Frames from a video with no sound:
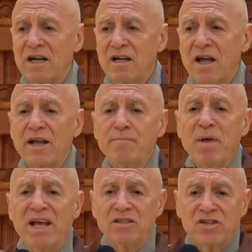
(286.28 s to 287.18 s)
had
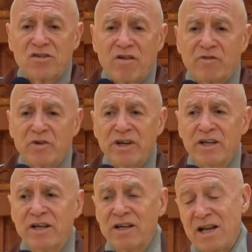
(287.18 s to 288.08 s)
bad
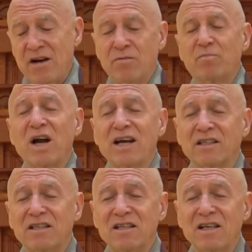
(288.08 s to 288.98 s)
suffering and now I'm
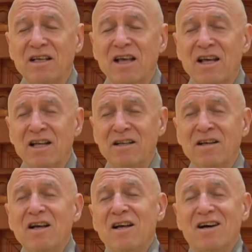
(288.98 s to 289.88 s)
practicing and
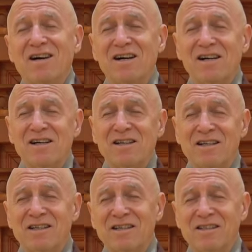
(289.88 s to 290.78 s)

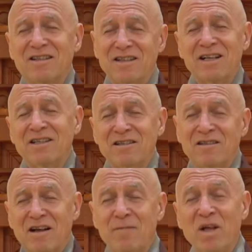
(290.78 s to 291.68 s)
then
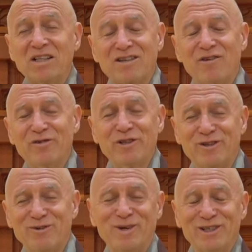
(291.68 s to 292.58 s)
I'm not suffering
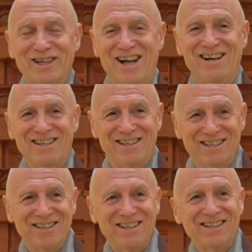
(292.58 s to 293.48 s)
so much now.
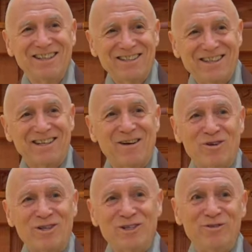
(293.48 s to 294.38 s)
And I
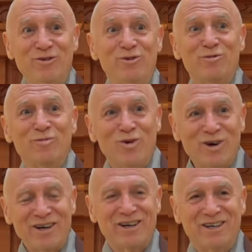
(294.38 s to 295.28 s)
want to do
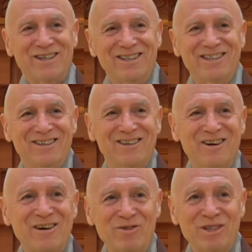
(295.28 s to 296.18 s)
more, you
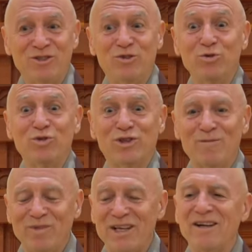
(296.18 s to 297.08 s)
know, I want to do
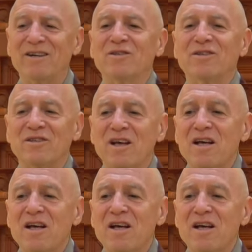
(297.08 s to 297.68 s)
something else.